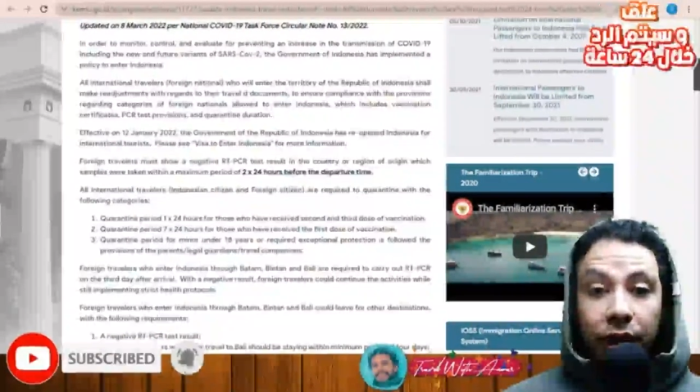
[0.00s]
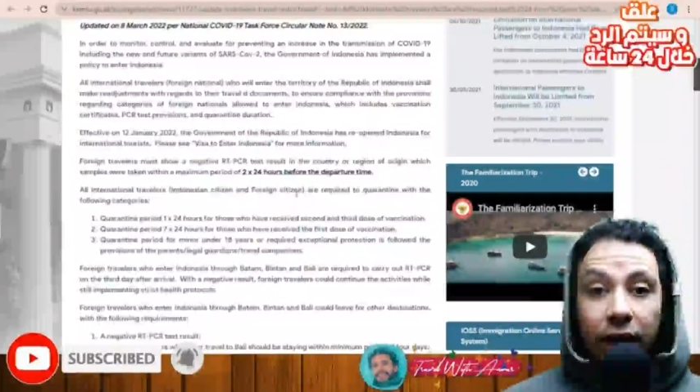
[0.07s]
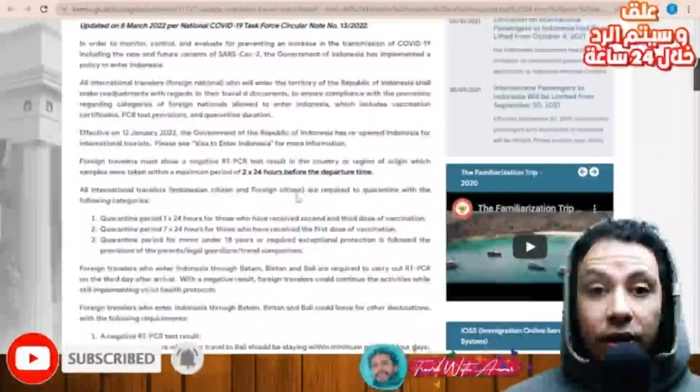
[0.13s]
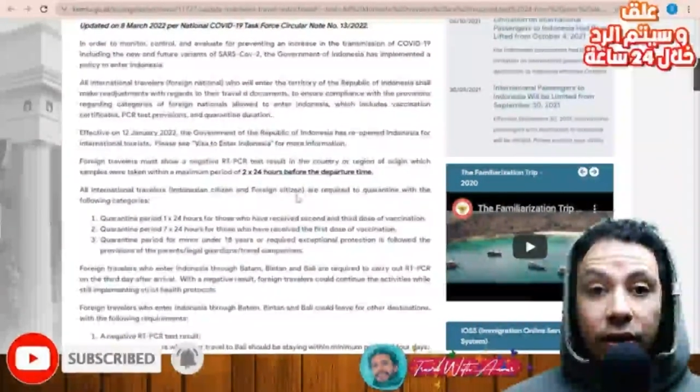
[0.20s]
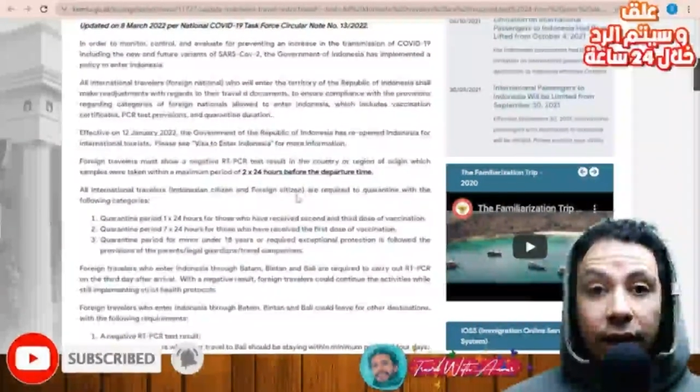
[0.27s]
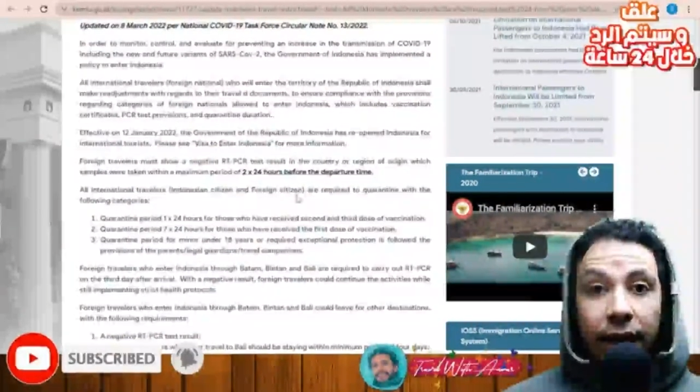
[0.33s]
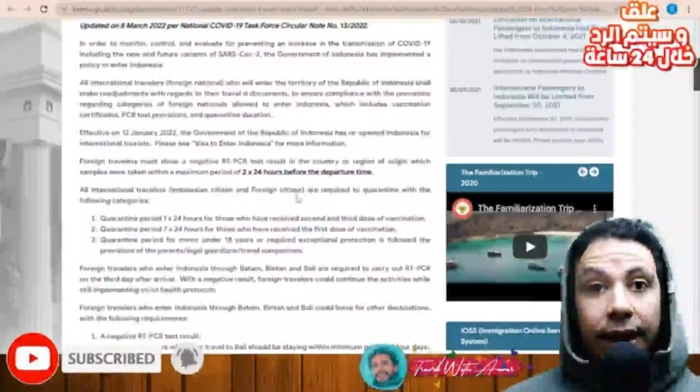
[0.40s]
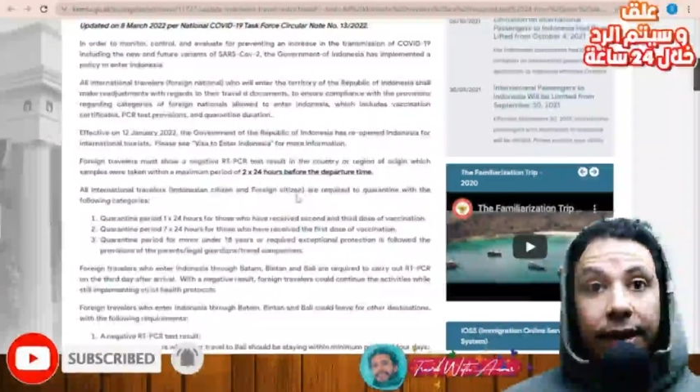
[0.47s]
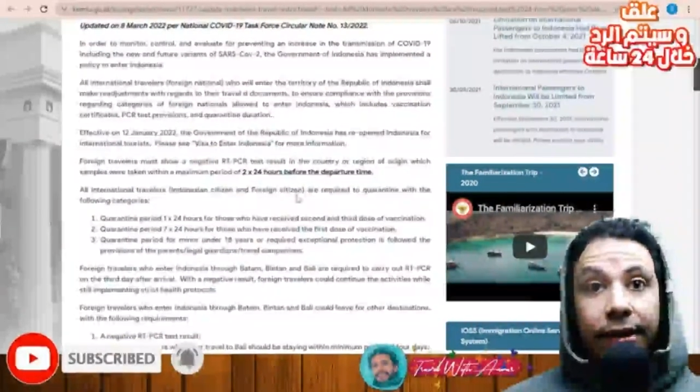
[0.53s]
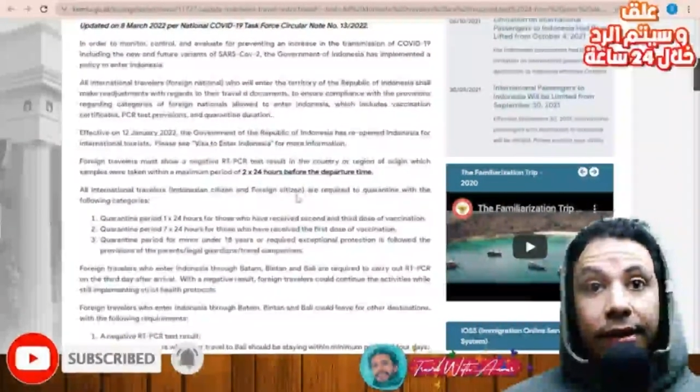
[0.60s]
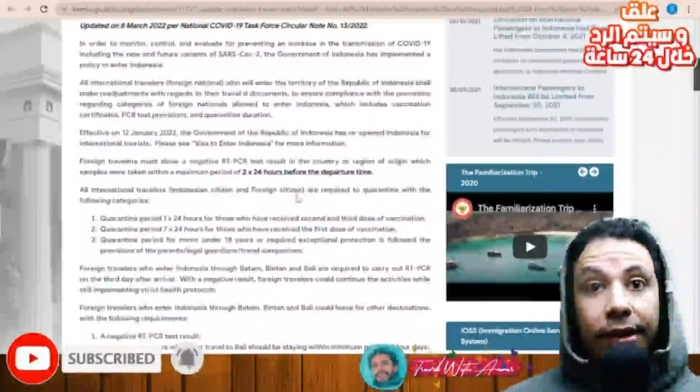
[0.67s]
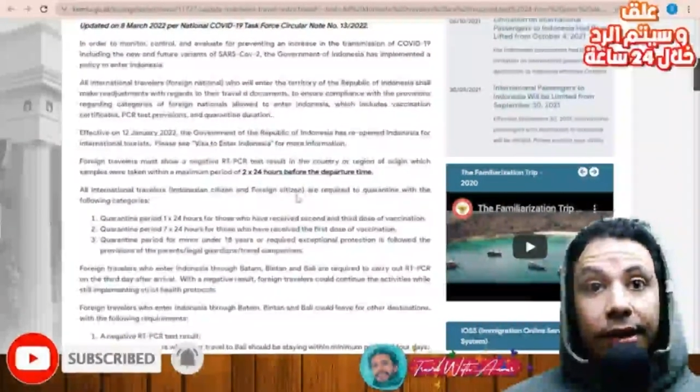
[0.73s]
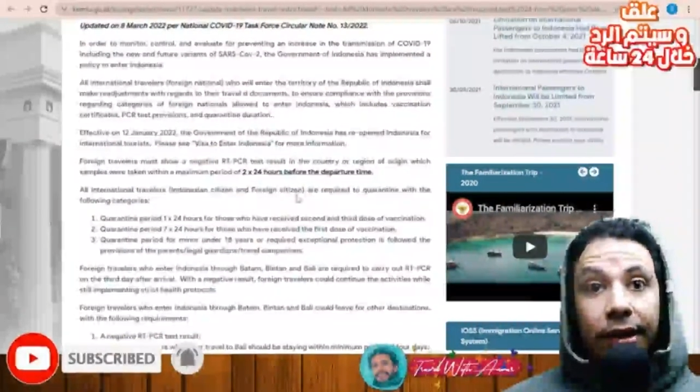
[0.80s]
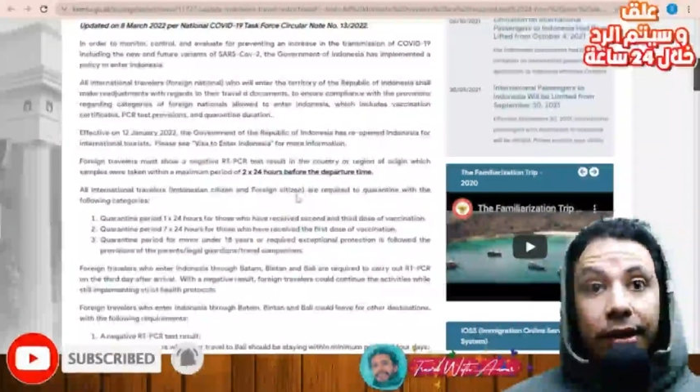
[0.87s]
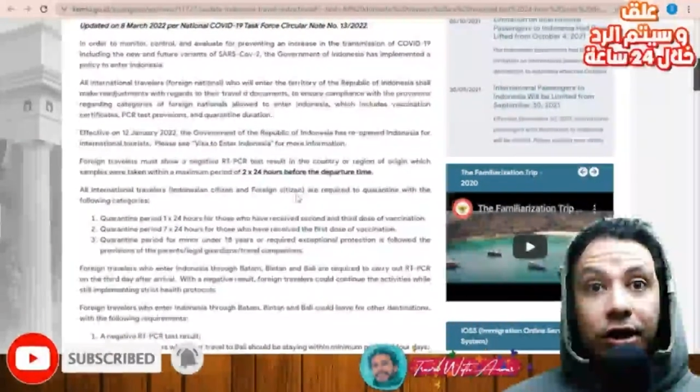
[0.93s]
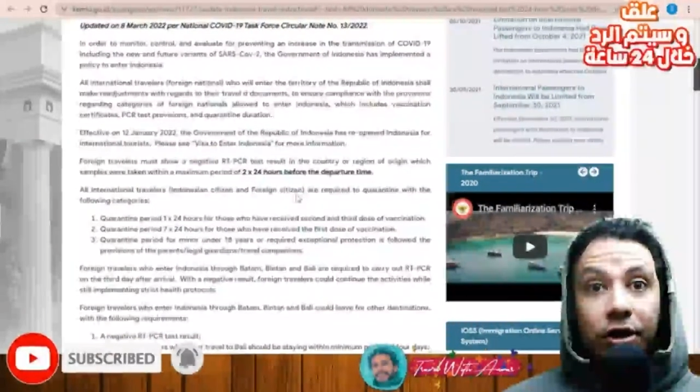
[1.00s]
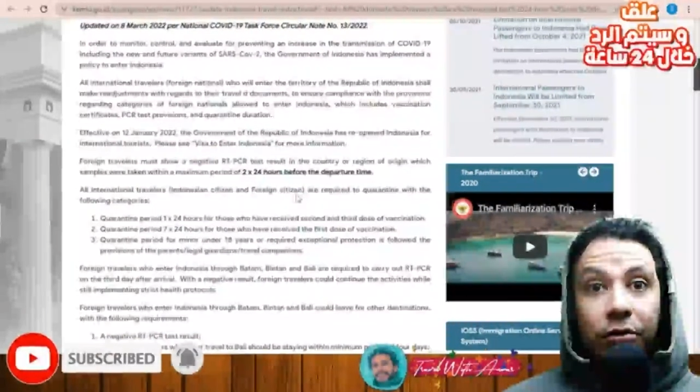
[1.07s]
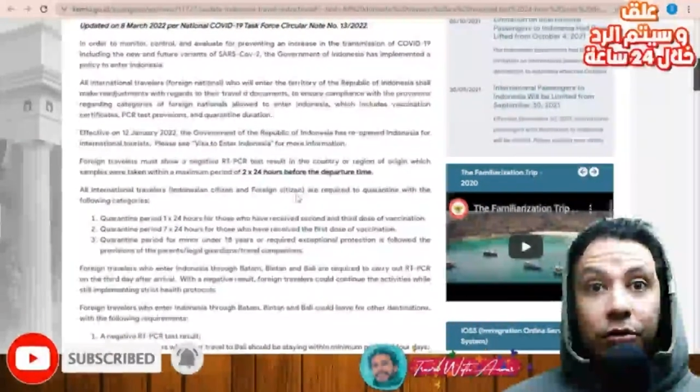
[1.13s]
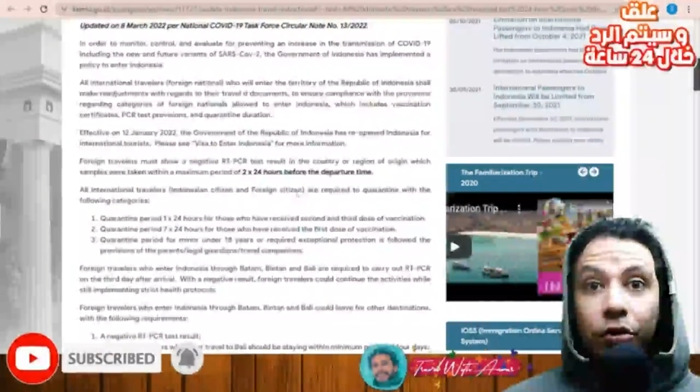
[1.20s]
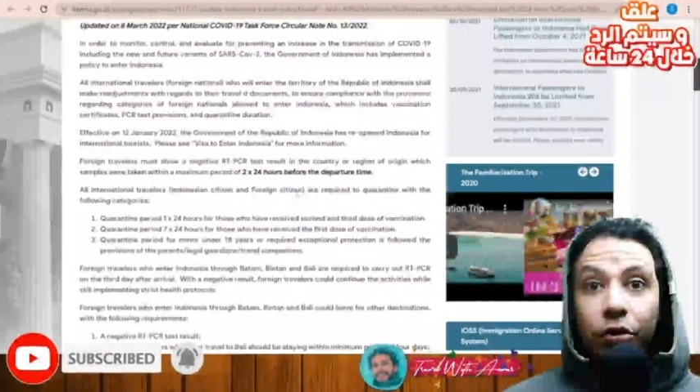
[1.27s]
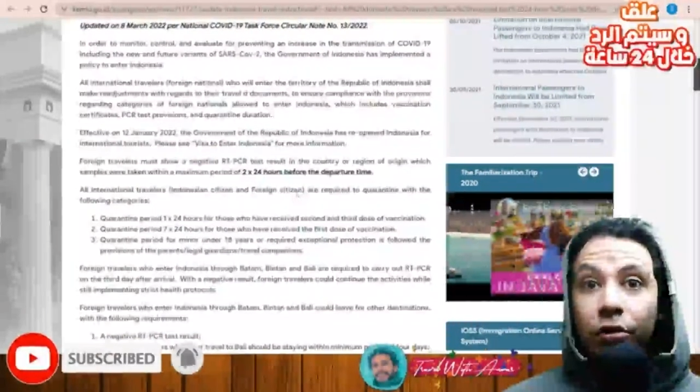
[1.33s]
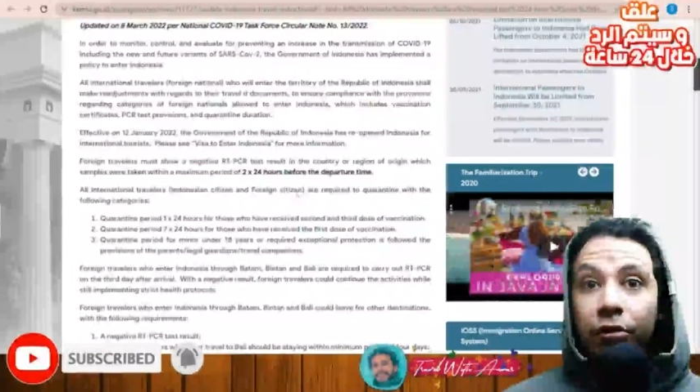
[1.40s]
is and let's
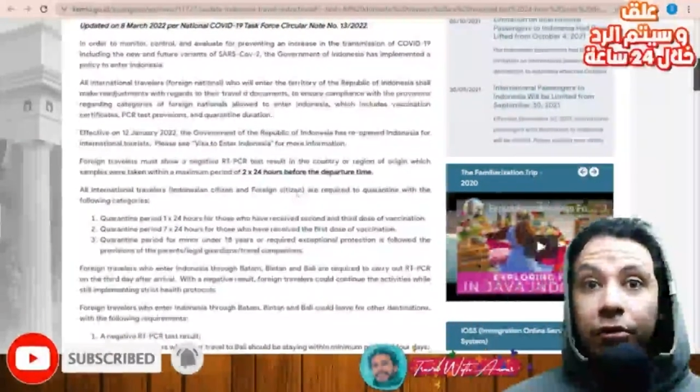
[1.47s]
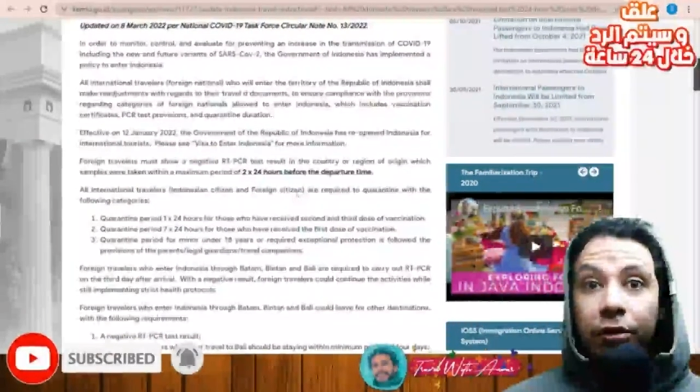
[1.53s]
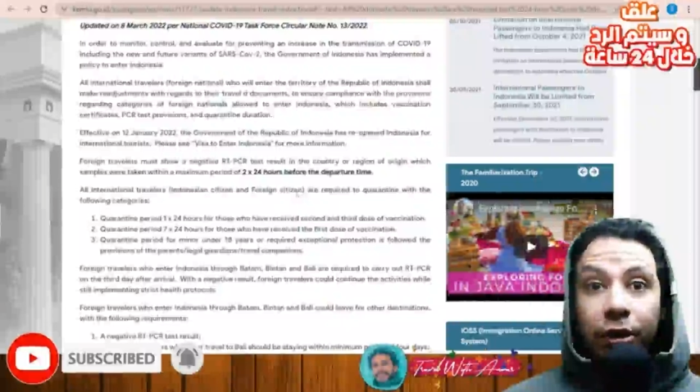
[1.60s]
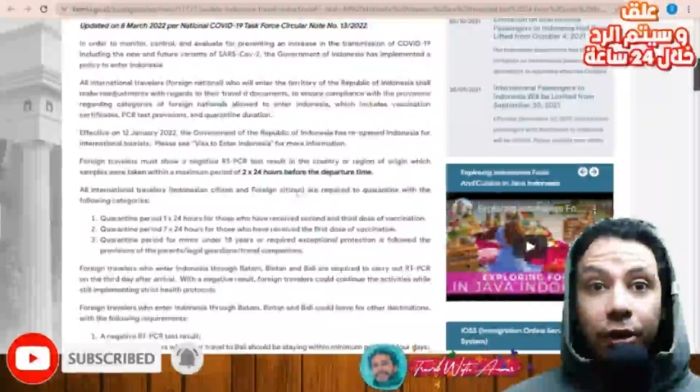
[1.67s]
move